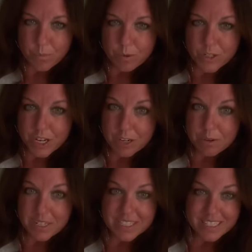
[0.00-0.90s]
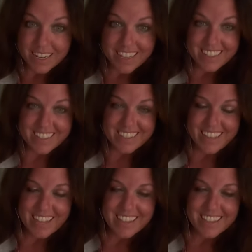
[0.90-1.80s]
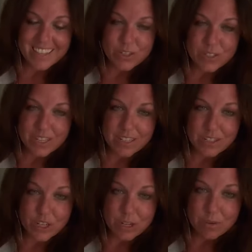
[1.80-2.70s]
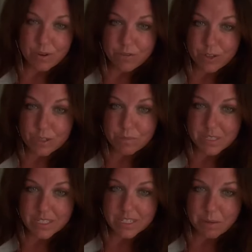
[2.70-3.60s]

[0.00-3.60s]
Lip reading: January 2nd, there's like January 1st message,